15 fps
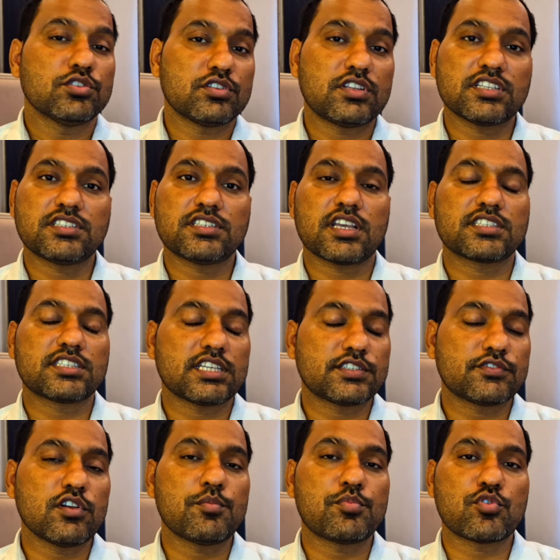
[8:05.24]
So the
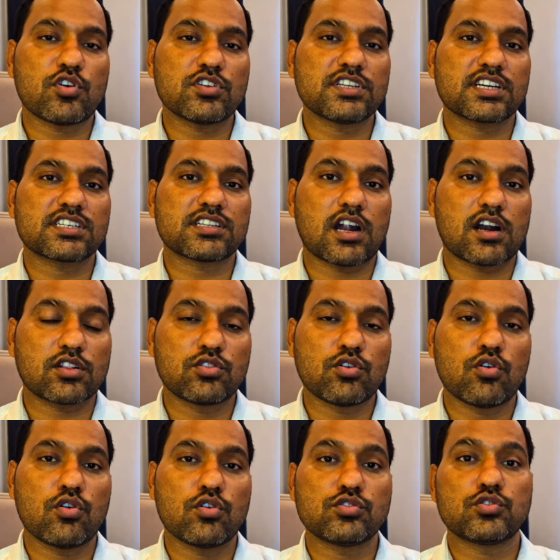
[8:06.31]
successful projects are
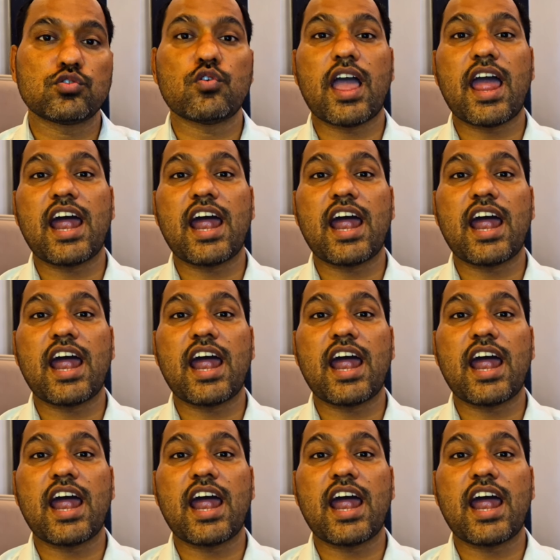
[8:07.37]
those who